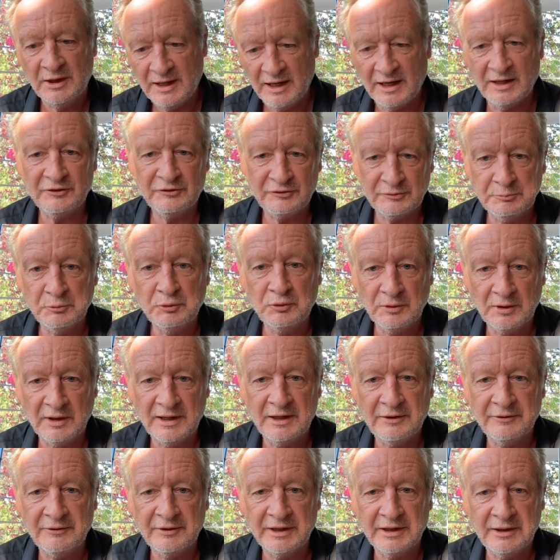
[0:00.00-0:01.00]
a small
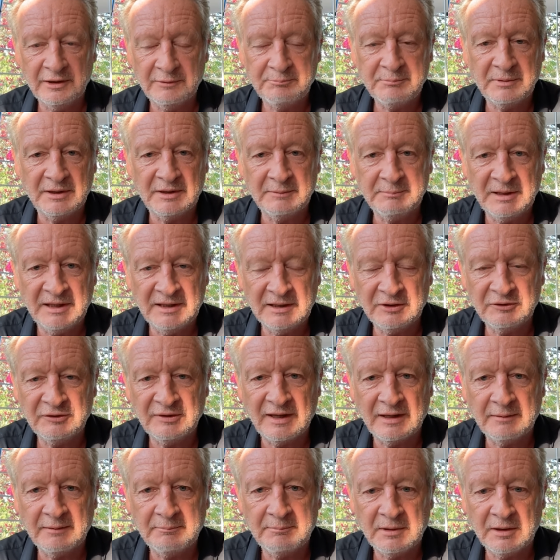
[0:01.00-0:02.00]
area uh, being
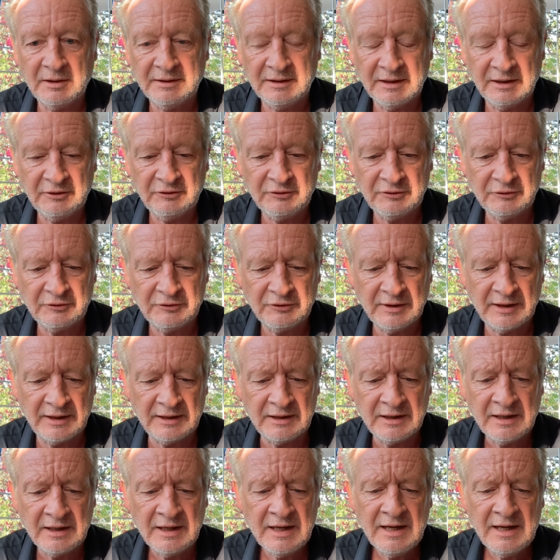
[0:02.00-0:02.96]
attacked by a nation state.